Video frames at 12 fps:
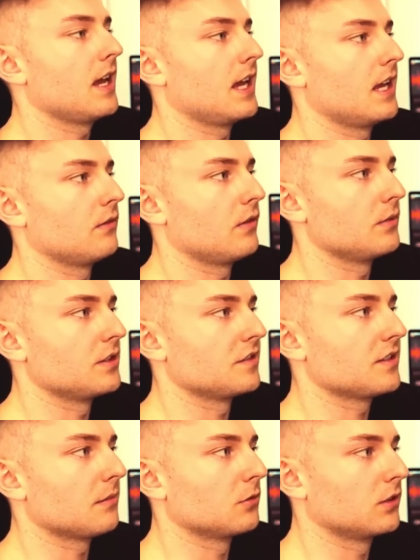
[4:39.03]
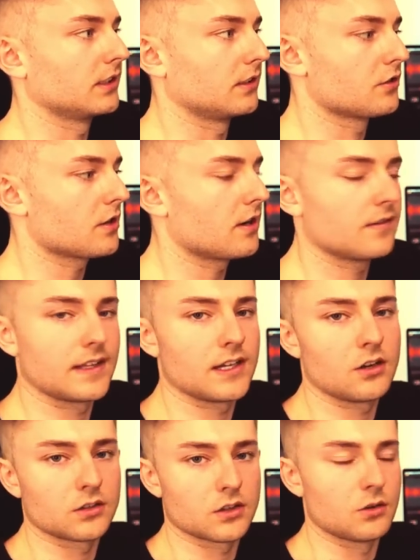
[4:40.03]
and if we just double click the chart, they
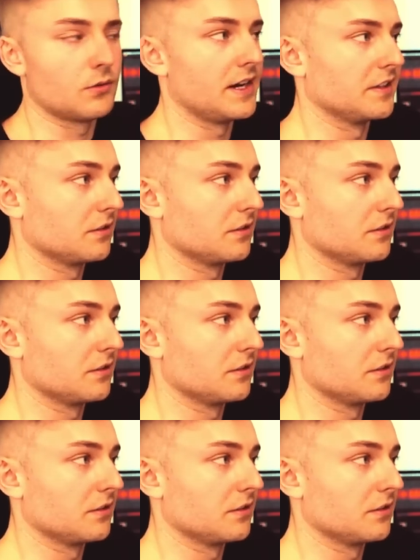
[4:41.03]
all go away.